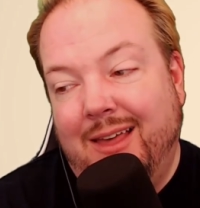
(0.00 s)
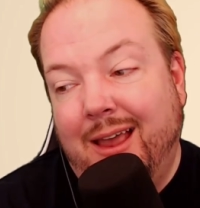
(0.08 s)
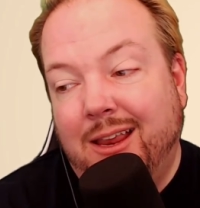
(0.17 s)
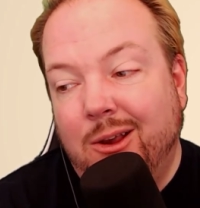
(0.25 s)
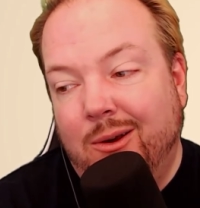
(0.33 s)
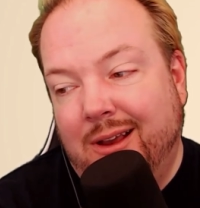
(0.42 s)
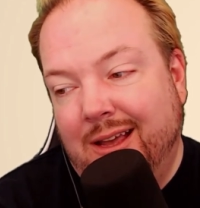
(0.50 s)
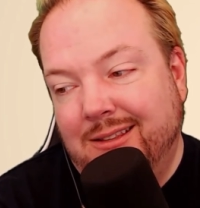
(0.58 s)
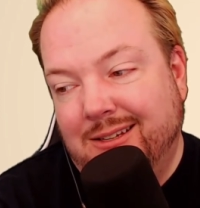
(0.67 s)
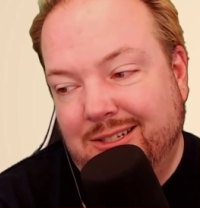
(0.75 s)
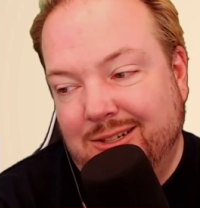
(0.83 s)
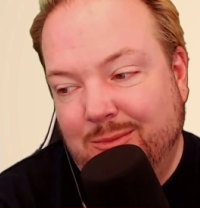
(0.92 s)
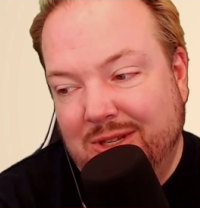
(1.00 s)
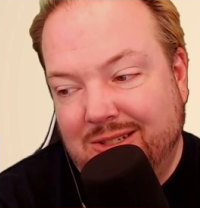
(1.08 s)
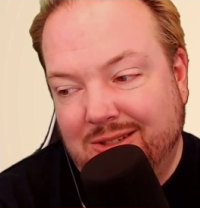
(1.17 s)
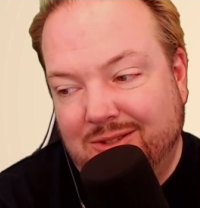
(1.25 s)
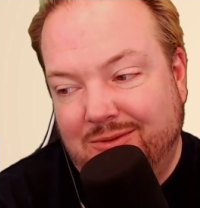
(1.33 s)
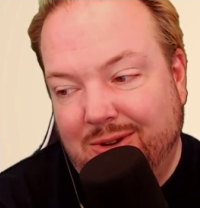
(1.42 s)
Thank you again, Dungeon
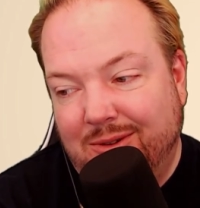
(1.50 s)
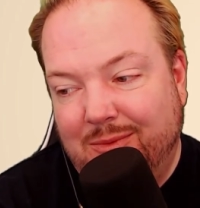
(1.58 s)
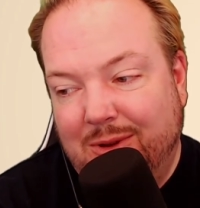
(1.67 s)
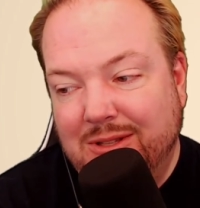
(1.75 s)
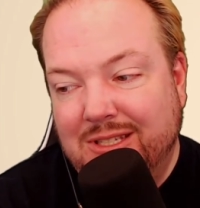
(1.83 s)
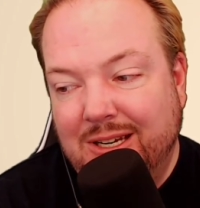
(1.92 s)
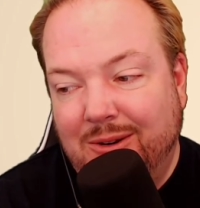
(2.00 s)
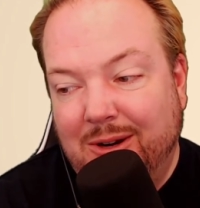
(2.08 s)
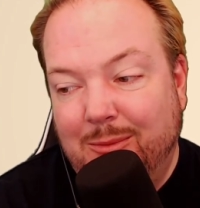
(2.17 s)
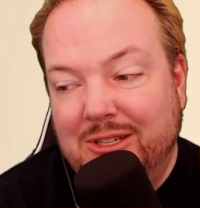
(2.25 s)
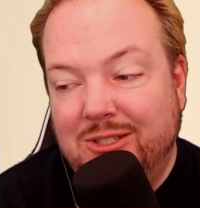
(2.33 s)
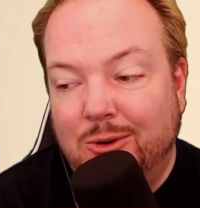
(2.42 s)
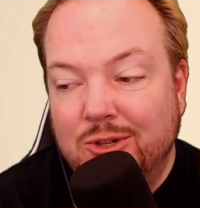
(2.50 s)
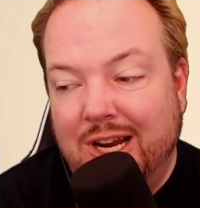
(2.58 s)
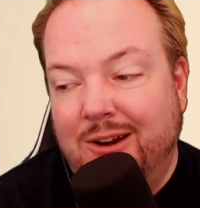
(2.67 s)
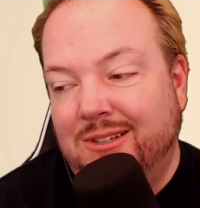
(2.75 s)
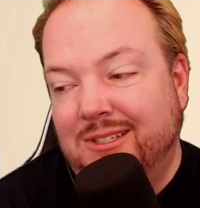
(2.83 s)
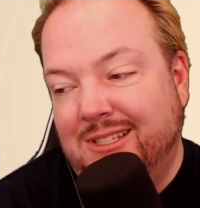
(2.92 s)
Mistress, for continuing to be so
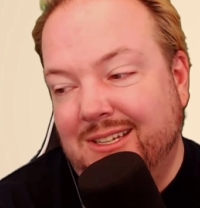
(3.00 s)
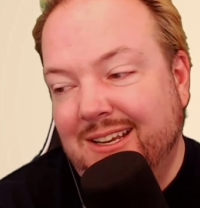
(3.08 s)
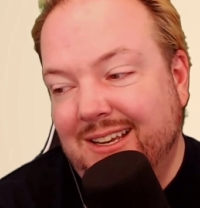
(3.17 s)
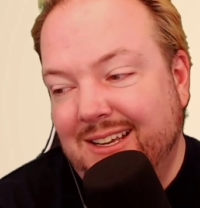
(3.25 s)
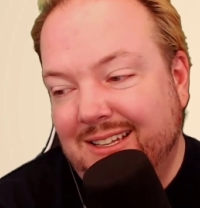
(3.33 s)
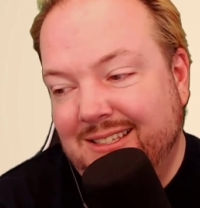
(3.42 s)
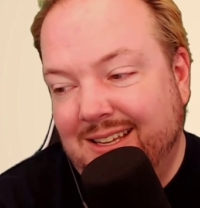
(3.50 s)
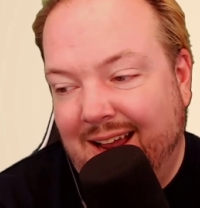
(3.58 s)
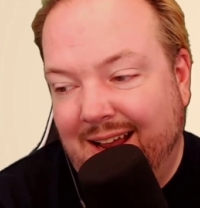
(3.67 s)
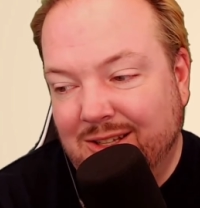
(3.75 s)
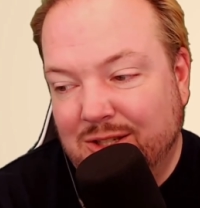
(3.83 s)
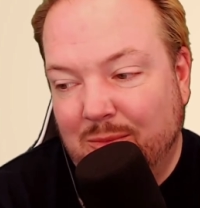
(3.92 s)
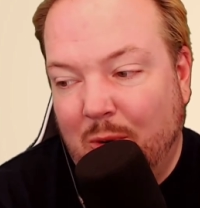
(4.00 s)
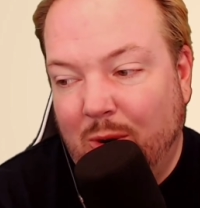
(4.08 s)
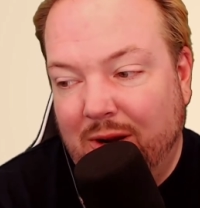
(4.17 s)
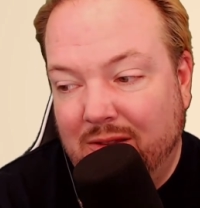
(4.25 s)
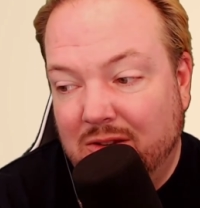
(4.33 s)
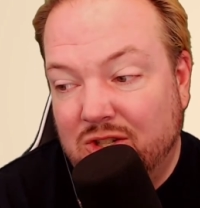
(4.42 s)
generous today and
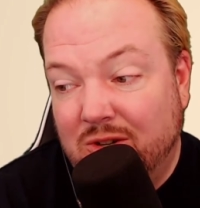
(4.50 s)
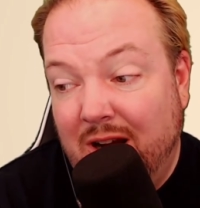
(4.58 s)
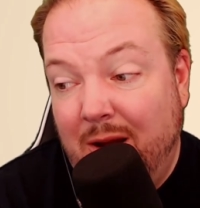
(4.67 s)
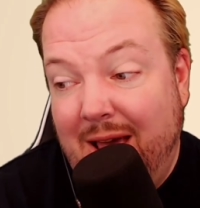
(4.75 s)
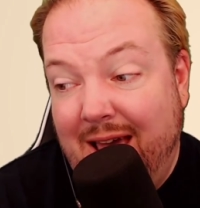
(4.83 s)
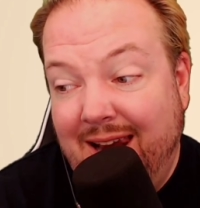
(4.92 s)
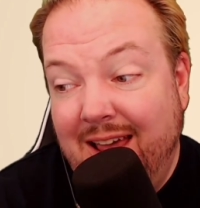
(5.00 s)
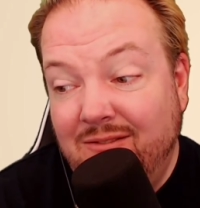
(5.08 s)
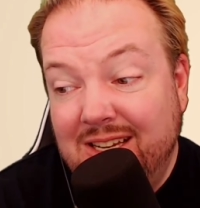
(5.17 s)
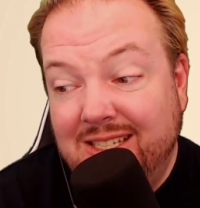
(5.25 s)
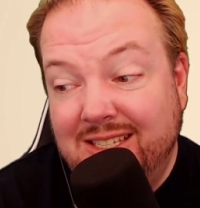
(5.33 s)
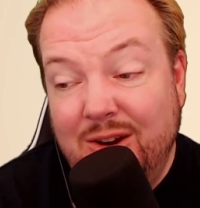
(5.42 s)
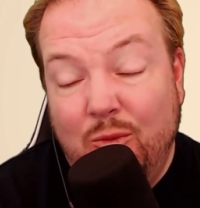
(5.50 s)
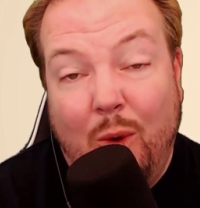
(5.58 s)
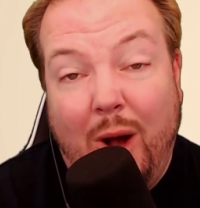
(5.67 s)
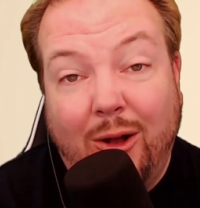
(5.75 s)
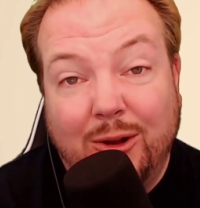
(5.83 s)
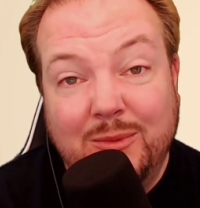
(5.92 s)
supporting the stream. And MVC,
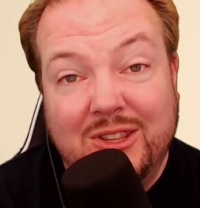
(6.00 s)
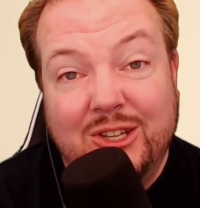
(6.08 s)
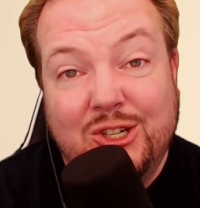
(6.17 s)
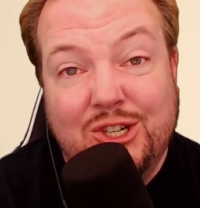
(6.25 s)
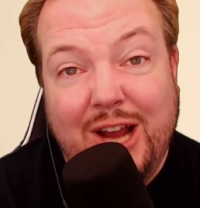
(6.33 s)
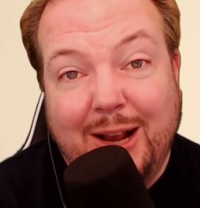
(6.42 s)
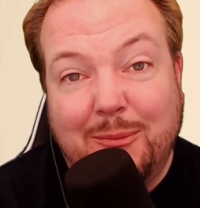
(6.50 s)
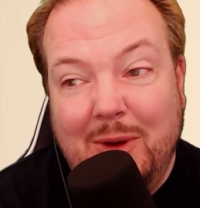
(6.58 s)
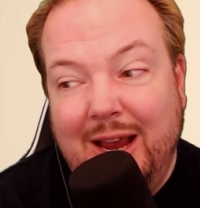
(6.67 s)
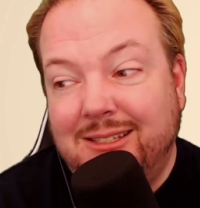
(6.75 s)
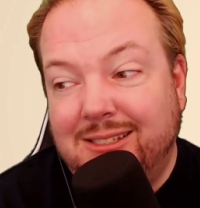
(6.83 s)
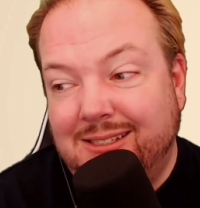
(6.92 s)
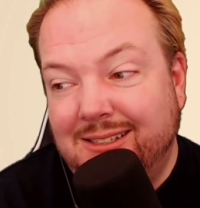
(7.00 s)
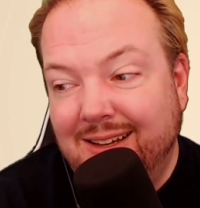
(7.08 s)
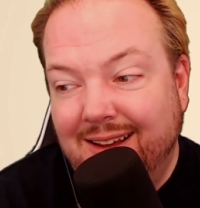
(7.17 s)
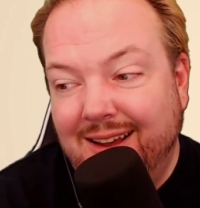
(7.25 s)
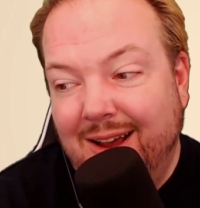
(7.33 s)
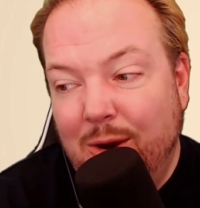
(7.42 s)
welcome to the Checkmates.
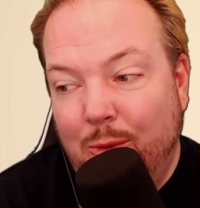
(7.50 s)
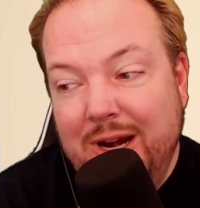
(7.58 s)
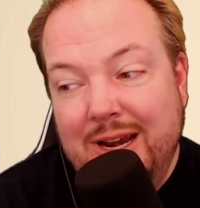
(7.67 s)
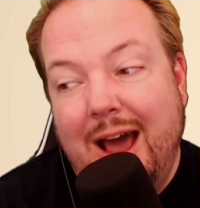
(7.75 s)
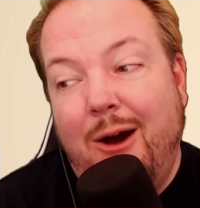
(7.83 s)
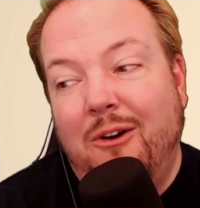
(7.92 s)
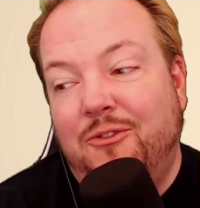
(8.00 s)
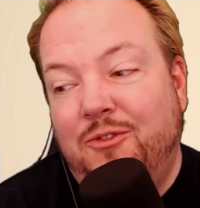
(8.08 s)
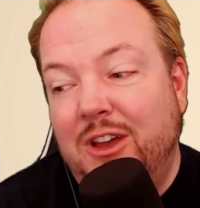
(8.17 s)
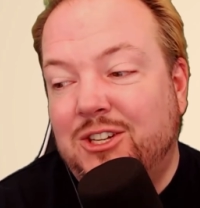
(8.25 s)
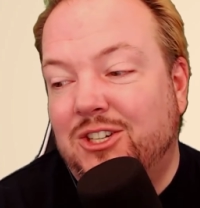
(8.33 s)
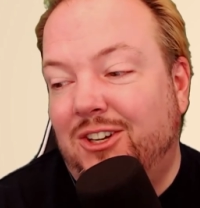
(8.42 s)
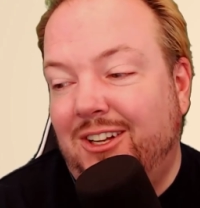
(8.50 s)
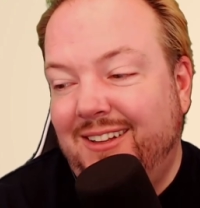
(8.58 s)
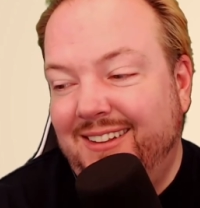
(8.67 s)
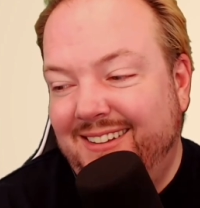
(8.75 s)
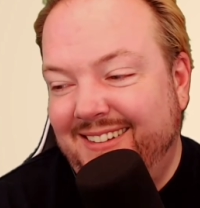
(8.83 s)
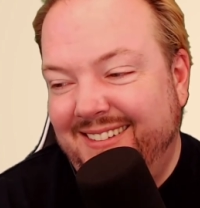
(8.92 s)
We now official.